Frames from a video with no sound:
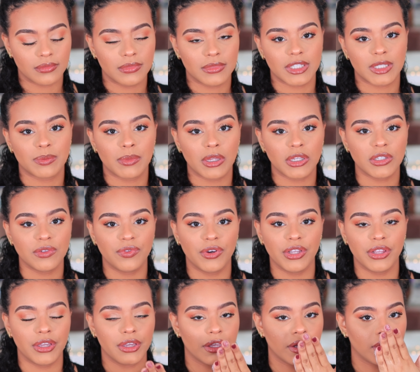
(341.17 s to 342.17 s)
Smells
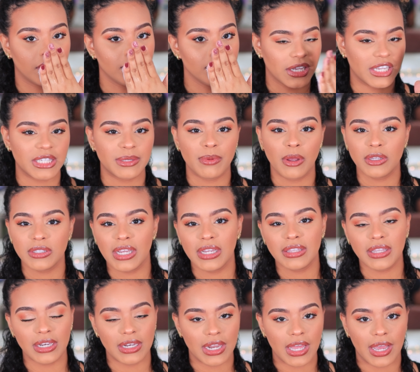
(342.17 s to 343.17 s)
really good. It smells like
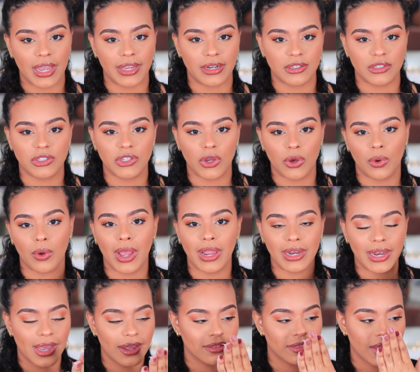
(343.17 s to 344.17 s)
the lime, so I
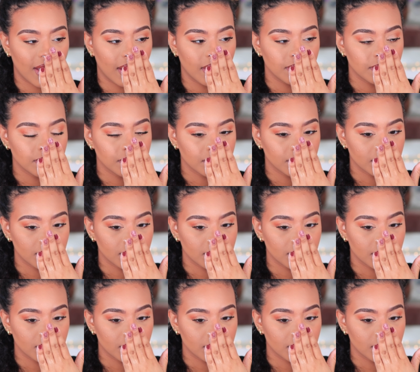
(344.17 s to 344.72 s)
like that.